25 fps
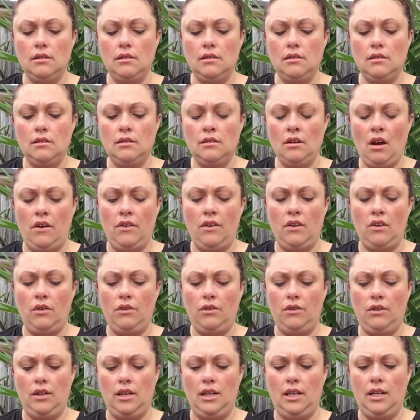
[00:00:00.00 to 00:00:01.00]
No, they're not
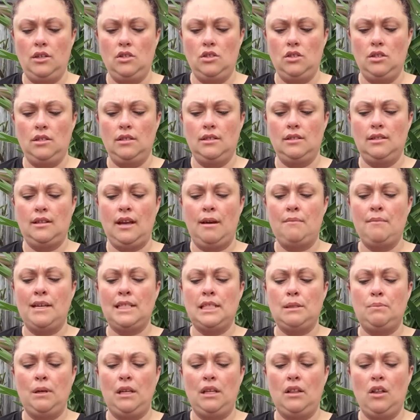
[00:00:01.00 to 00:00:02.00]
30 inches. They
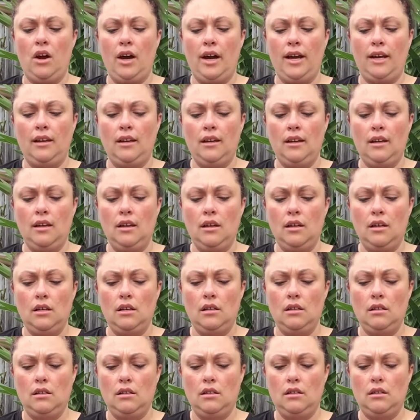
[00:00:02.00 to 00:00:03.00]
must be like
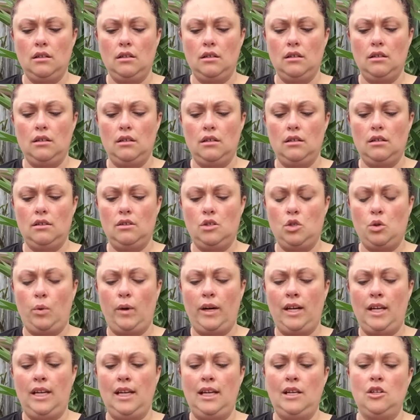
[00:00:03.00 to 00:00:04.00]

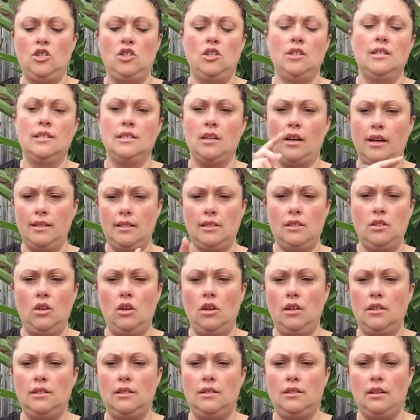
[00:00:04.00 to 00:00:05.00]
20 inches like
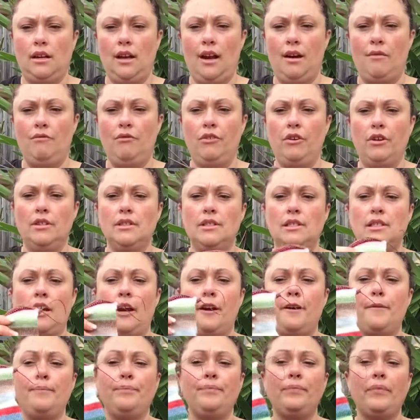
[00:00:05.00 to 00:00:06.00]
circumference.
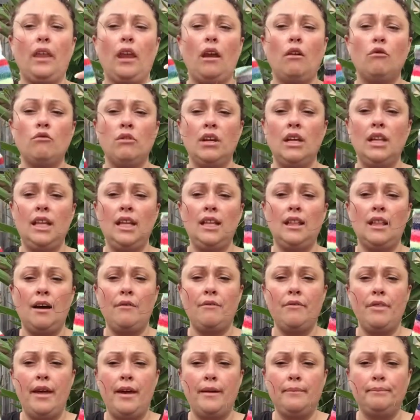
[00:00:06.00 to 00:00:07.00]
So really
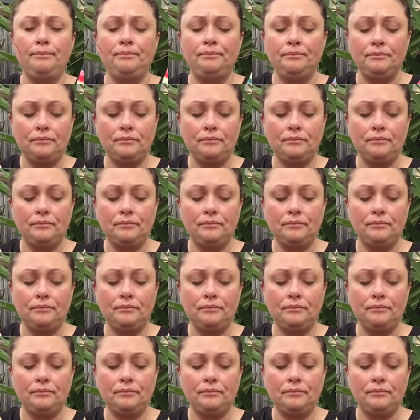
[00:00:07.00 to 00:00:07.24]
love them.